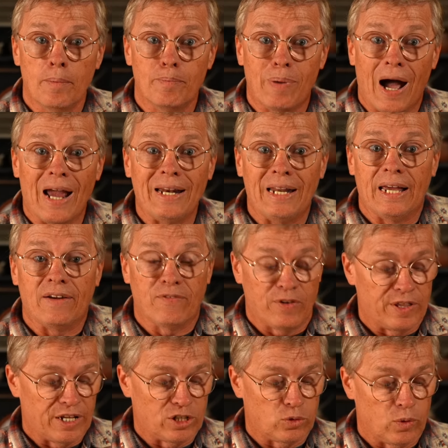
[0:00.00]
binding for
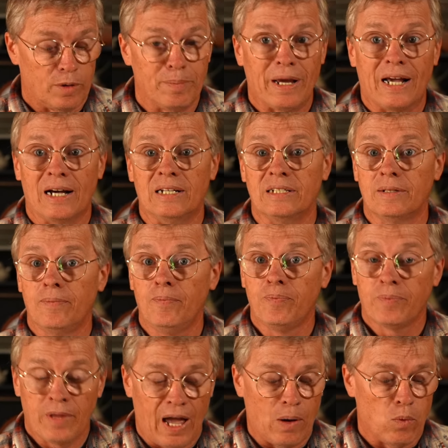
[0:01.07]
this one because
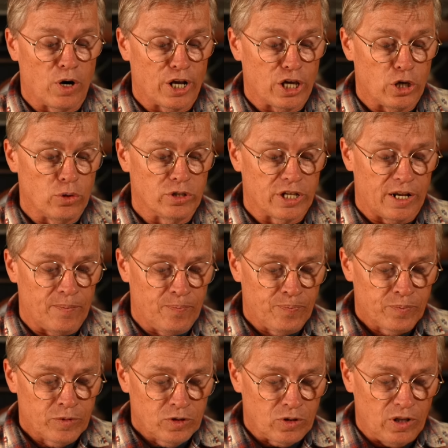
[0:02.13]
I want to use it.
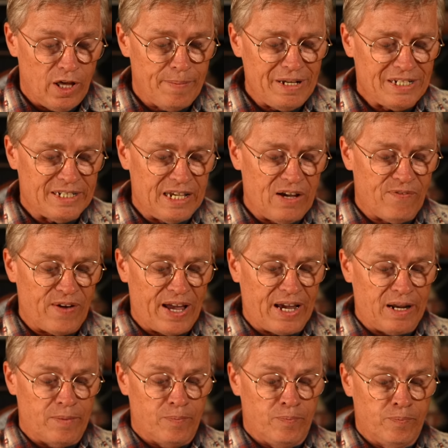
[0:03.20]
So let me see if I
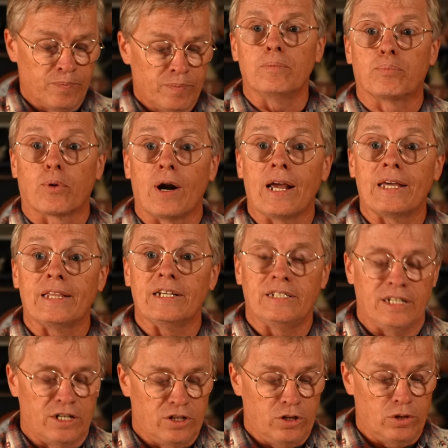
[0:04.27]
can break this
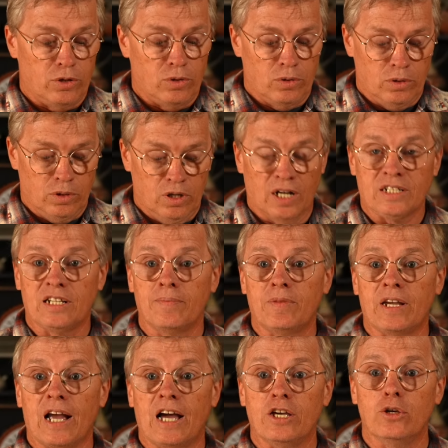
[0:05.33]
in two. Not
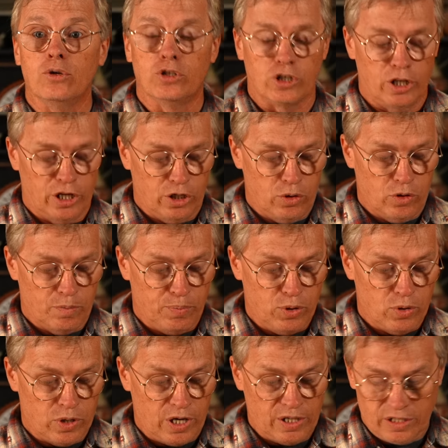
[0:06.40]
something I usually do to
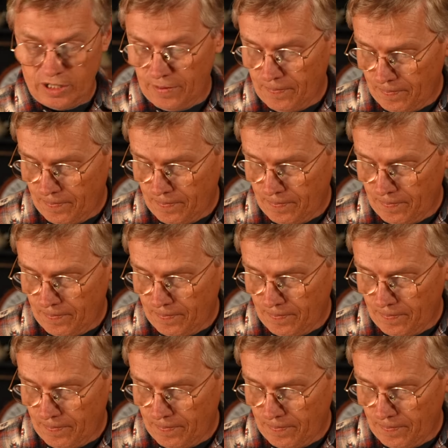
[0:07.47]
pukis.